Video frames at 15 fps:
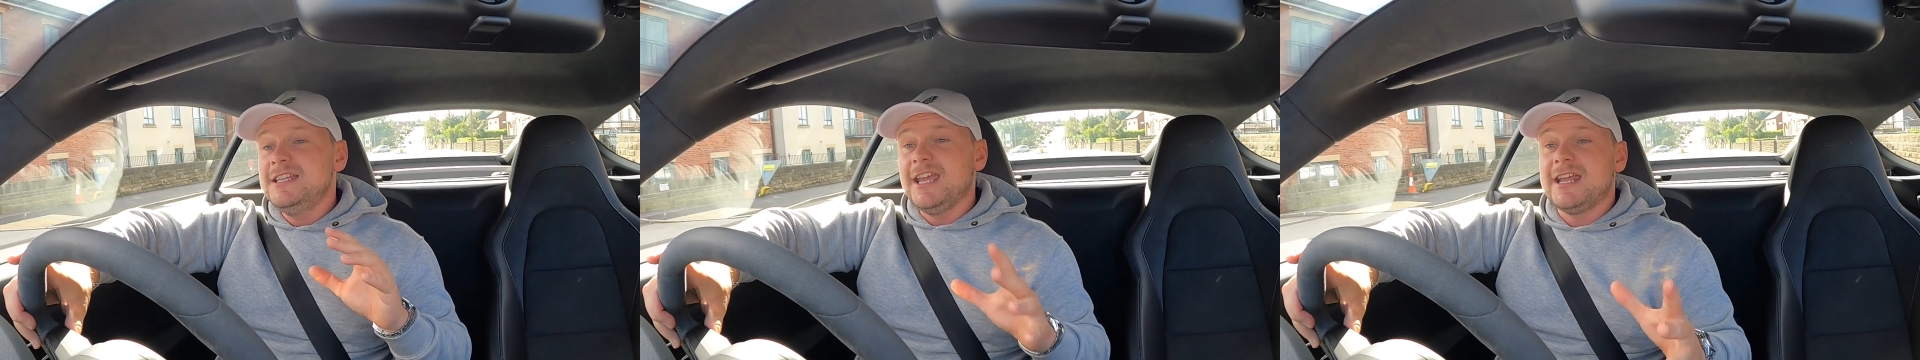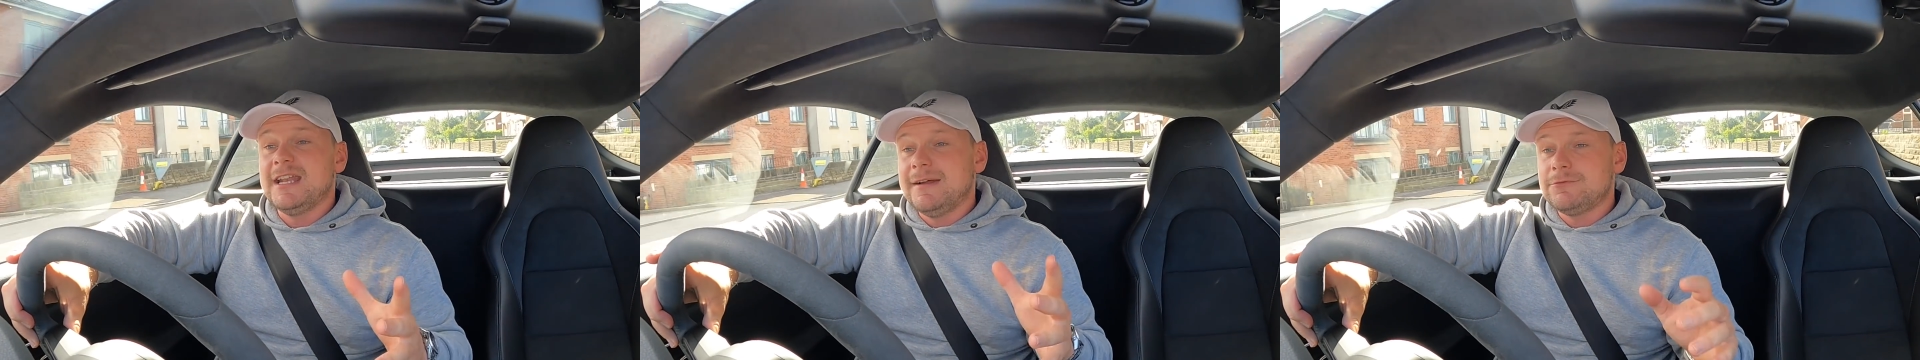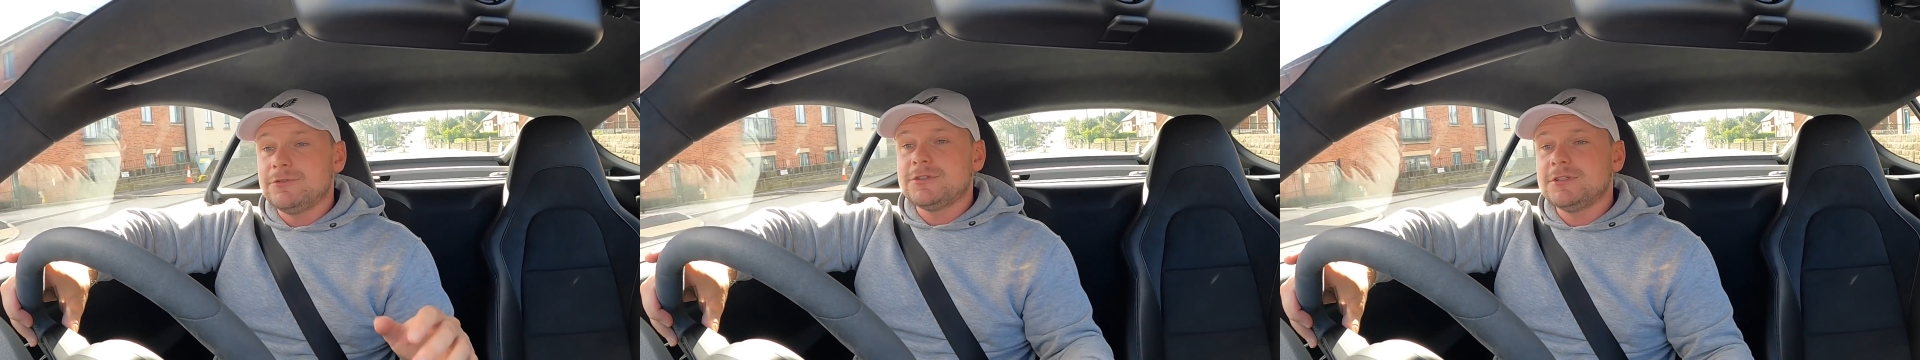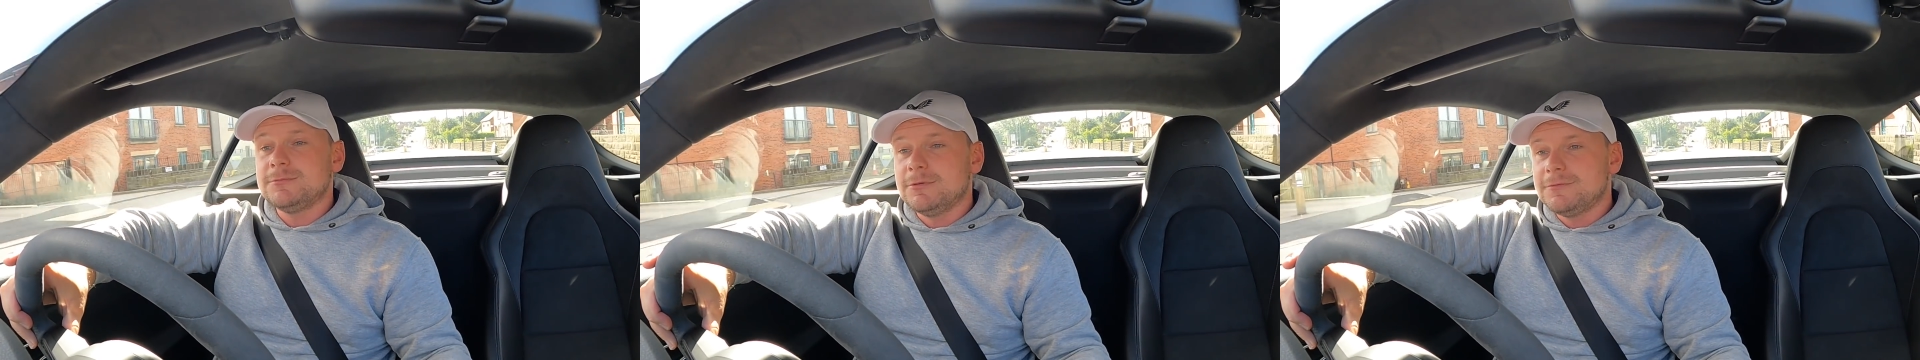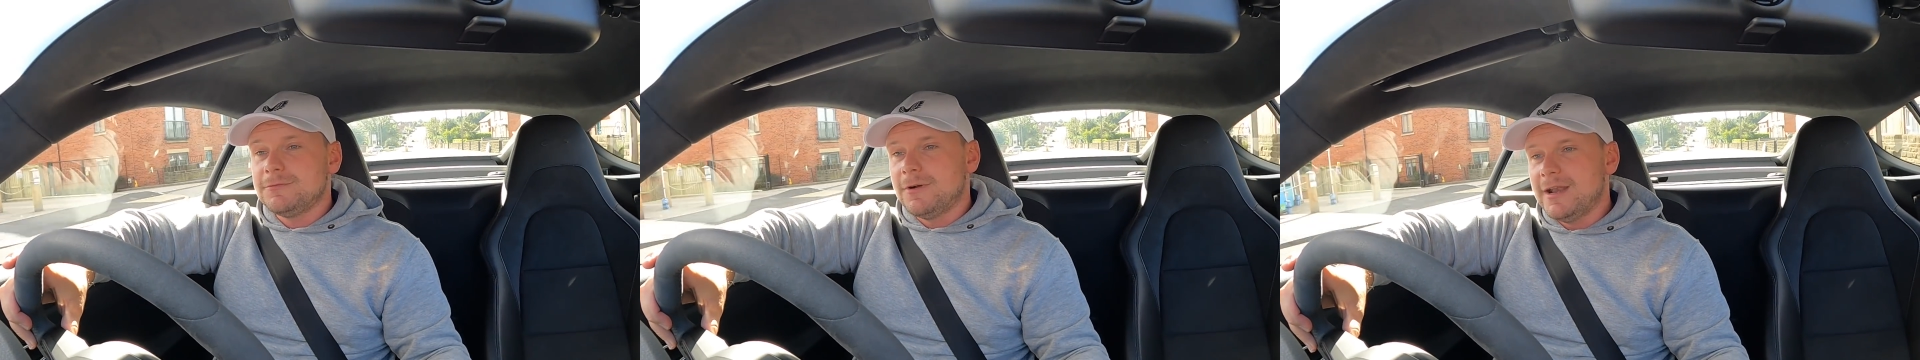you can have just as
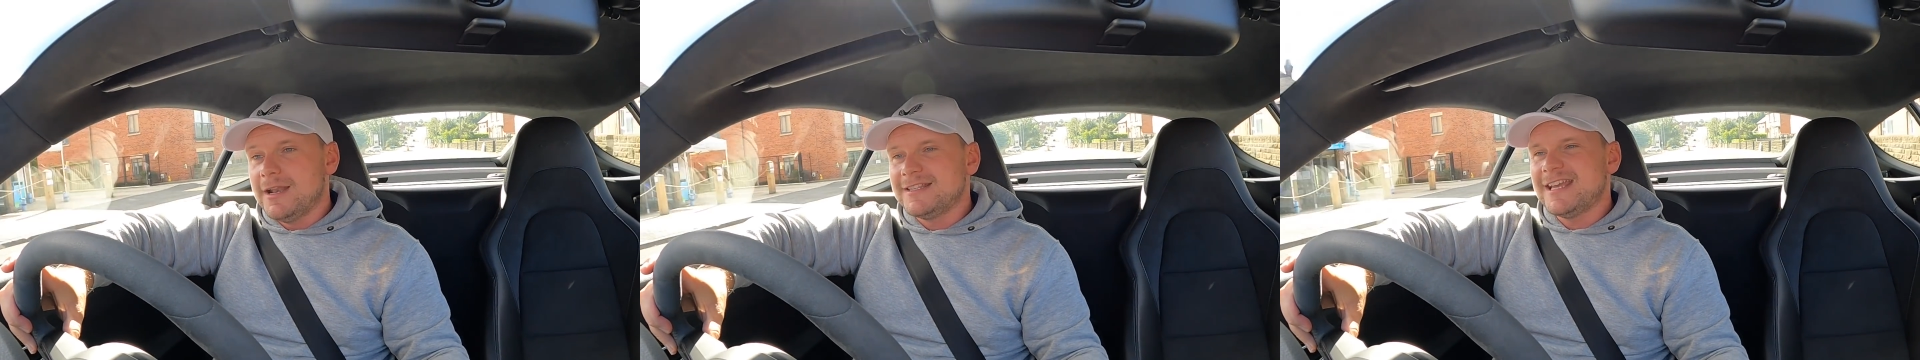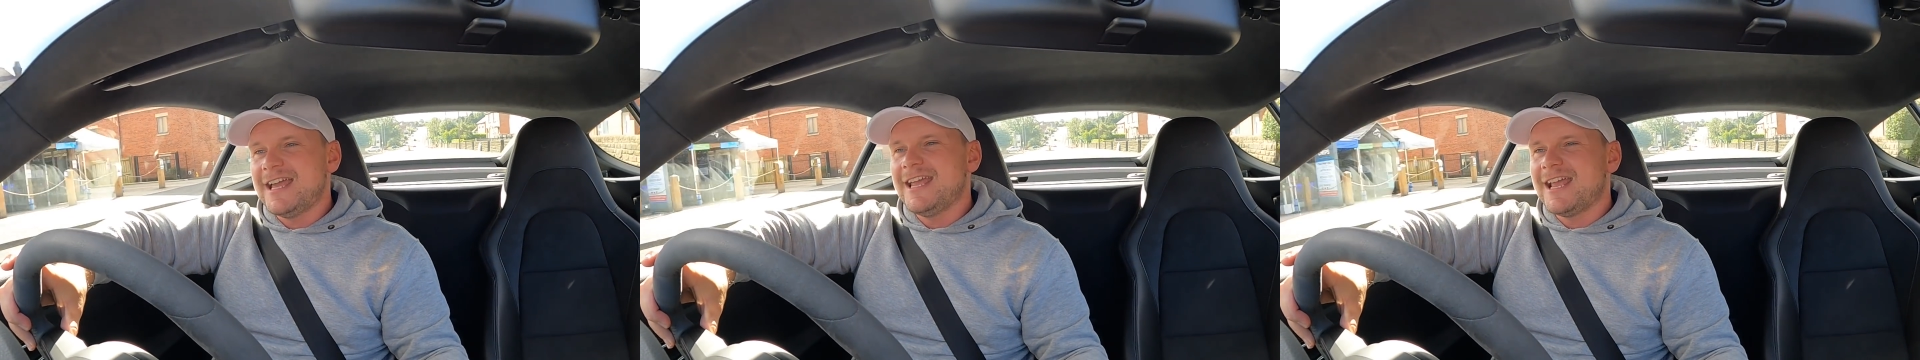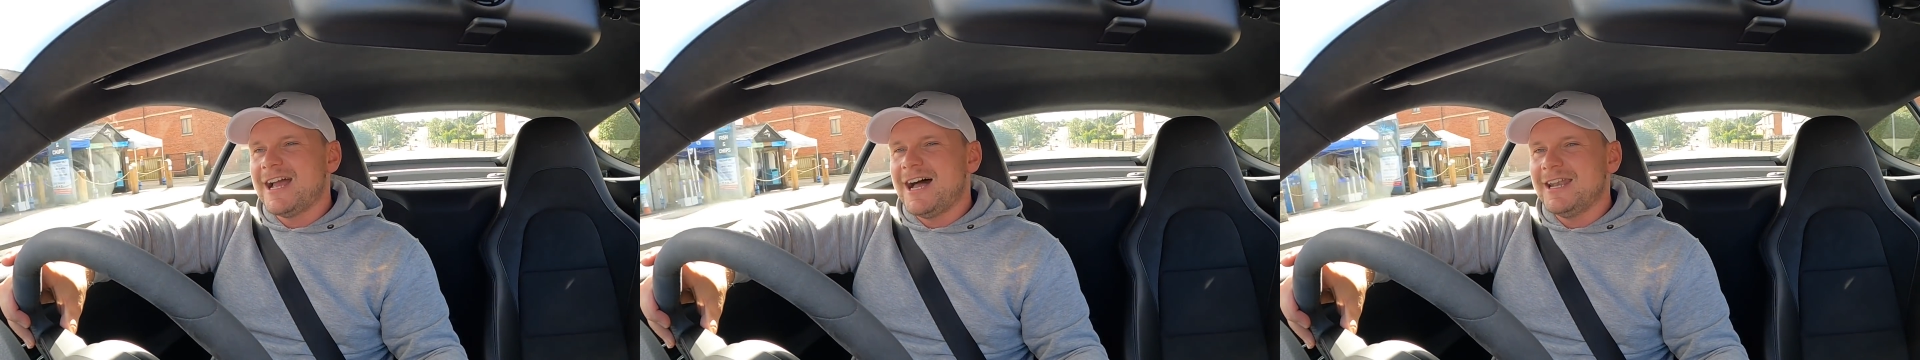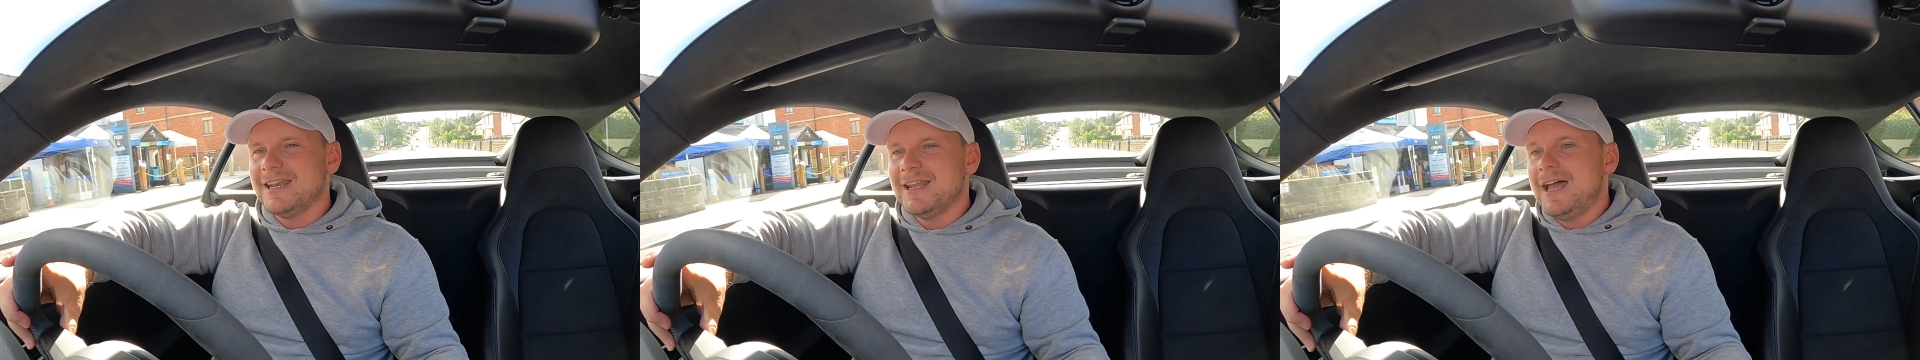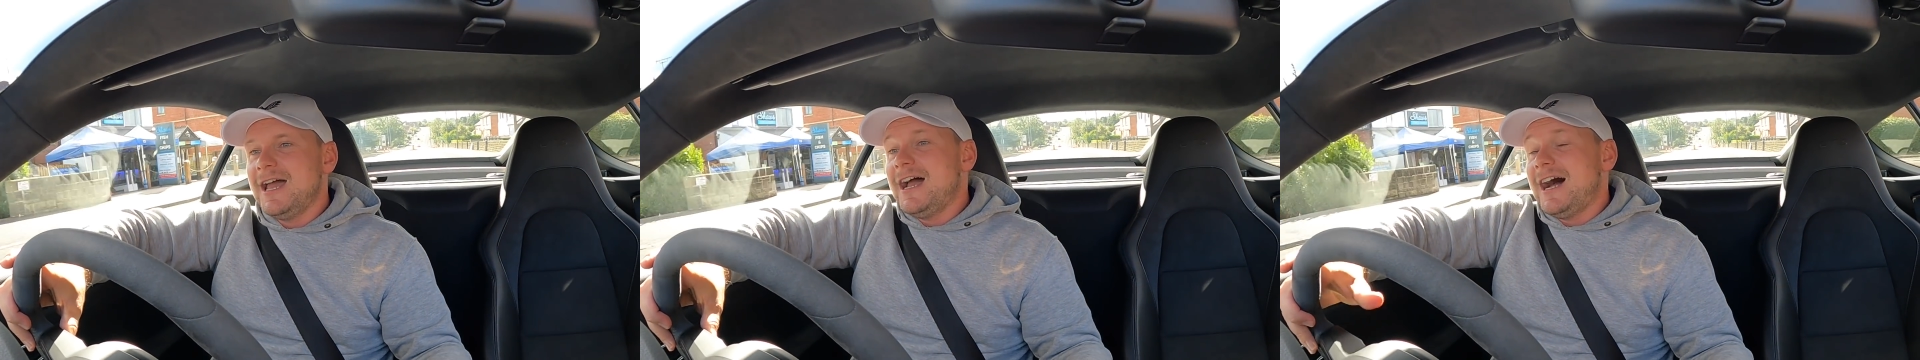much fun in a
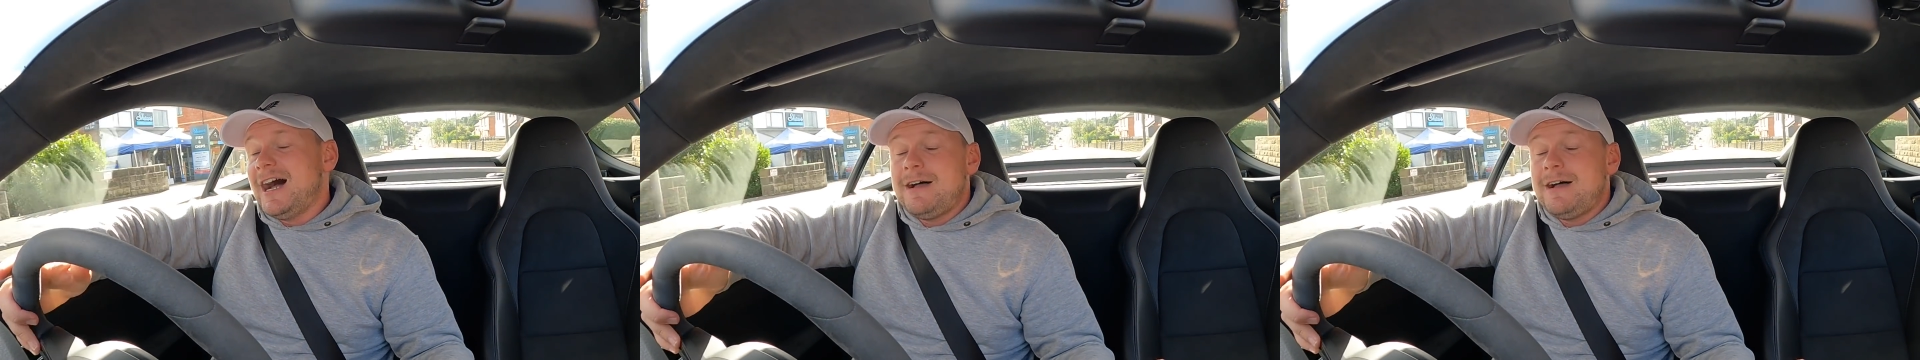Taycan.